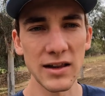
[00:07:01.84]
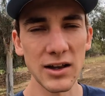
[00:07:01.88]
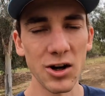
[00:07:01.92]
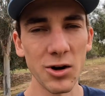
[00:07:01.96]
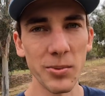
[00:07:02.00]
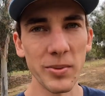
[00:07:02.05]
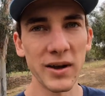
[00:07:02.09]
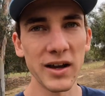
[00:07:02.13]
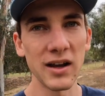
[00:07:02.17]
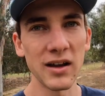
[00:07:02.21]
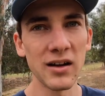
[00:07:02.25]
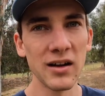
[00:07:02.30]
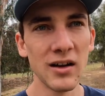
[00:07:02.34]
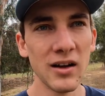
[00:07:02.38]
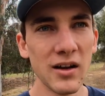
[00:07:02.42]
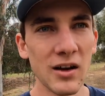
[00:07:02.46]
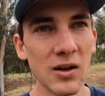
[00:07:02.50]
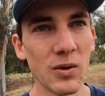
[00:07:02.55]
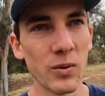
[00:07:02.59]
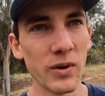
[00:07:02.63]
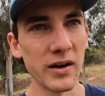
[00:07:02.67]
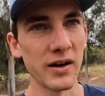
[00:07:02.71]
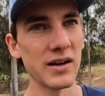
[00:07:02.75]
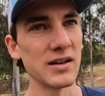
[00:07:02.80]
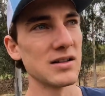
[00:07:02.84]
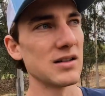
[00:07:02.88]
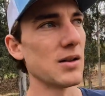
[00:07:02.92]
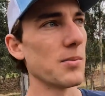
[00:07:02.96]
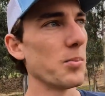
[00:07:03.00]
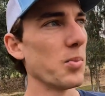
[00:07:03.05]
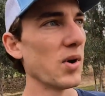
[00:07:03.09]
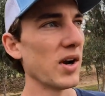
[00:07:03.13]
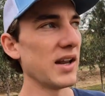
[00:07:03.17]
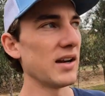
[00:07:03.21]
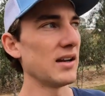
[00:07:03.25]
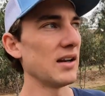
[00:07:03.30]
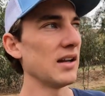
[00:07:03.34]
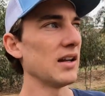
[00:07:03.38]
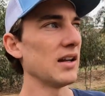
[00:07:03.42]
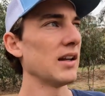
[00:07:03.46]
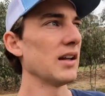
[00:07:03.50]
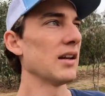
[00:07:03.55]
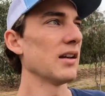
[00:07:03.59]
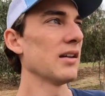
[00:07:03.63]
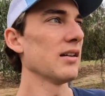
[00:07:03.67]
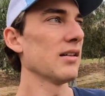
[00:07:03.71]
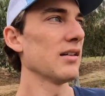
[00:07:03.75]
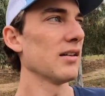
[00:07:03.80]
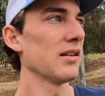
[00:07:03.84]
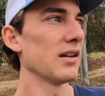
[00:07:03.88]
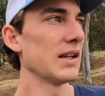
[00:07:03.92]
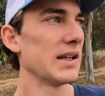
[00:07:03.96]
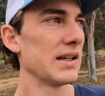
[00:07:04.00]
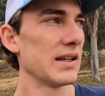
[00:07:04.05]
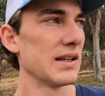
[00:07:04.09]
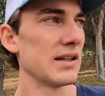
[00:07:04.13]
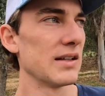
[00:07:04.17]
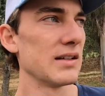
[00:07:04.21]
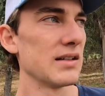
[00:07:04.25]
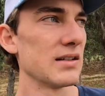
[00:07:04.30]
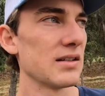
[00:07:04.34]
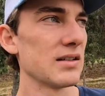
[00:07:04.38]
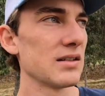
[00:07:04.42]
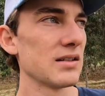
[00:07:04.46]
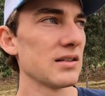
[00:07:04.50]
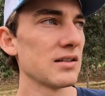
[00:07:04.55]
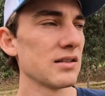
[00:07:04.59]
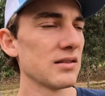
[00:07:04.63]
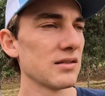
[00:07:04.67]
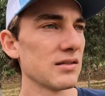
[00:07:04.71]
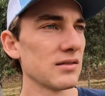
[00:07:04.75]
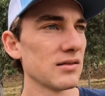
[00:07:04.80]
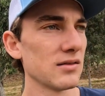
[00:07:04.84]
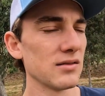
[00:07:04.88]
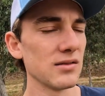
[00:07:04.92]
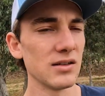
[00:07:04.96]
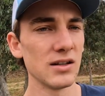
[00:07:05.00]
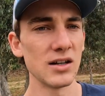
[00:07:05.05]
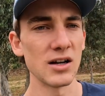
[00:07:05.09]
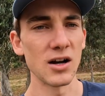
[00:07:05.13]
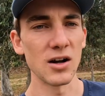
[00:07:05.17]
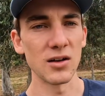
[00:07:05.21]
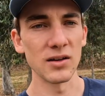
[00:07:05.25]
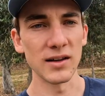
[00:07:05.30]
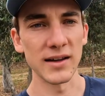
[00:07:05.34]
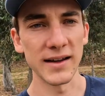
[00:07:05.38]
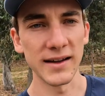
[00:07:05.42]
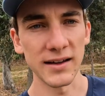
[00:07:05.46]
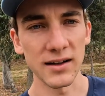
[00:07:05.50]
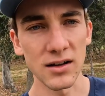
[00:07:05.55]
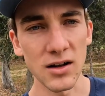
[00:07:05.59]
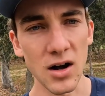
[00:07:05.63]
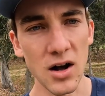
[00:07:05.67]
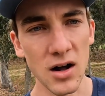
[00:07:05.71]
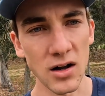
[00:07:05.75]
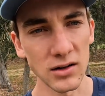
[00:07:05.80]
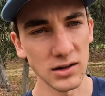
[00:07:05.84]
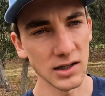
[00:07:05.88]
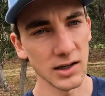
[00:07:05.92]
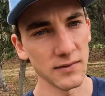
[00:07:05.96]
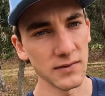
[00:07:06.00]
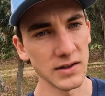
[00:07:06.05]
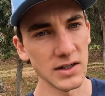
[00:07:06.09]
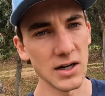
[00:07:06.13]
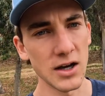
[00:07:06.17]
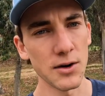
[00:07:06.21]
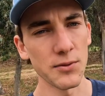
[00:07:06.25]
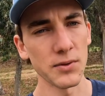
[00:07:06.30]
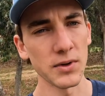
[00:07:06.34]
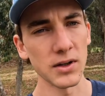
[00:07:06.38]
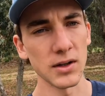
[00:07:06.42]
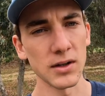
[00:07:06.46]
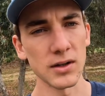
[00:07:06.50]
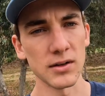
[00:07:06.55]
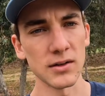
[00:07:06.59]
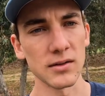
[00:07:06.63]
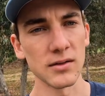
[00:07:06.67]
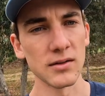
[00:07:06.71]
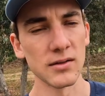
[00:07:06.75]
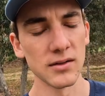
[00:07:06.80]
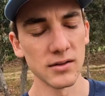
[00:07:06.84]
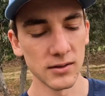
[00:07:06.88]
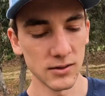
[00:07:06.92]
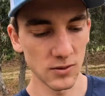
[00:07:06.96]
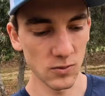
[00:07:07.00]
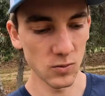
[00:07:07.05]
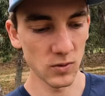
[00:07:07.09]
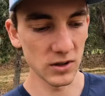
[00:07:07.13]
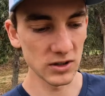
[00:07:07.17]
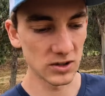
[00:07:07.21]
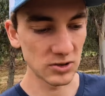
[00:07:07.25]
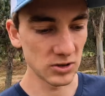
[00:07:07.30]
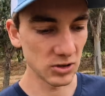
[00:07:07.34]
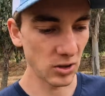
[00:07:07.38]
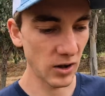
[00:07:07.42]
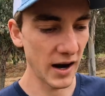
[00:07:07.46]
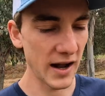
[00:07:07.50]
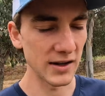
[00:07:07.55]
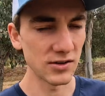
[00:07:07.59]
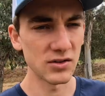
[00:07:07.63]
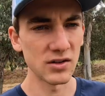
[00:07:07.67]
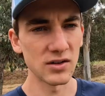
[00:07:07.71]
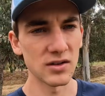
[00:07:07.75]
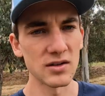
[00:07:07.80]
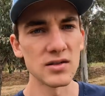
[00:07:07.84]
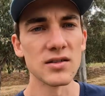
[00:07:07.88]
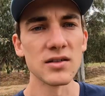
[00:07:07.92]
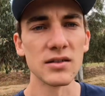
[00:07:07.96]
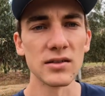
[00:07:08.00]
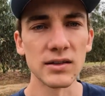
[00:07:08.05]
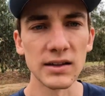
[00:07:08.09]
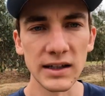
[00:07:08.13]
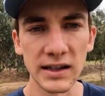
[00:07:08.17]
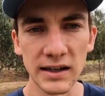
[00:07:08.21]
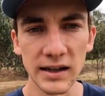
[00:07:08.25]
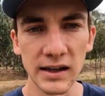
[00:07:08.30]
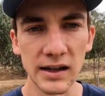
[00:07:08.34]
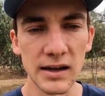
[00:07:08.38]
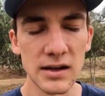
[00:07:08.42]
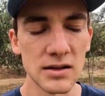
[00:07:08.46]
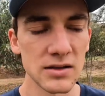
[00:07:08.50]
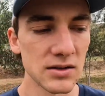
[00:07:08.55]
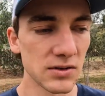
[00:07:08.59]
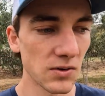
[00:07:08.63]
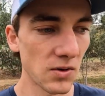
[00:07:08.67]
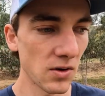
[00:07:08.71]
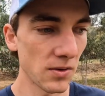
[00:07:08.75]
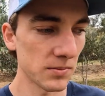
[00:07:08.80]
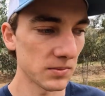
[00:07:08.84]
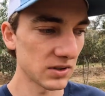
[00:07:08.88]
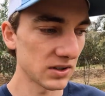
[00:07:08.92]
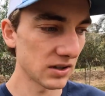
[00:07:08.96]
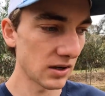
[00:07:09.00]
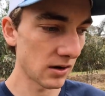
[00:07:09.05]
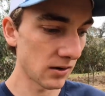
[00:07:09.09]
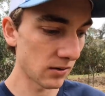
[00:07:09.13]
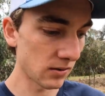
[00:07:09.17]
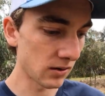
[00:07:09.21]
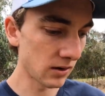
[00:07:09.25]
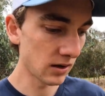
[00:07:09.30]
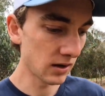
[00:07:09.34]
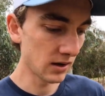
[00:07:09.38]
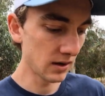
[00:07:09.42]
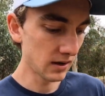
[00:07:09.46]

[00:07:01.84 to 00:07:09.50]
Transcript: a little bit, whereas the Brittany is, you know, like all lovey-dovey and wants scratches and leaning into him. So.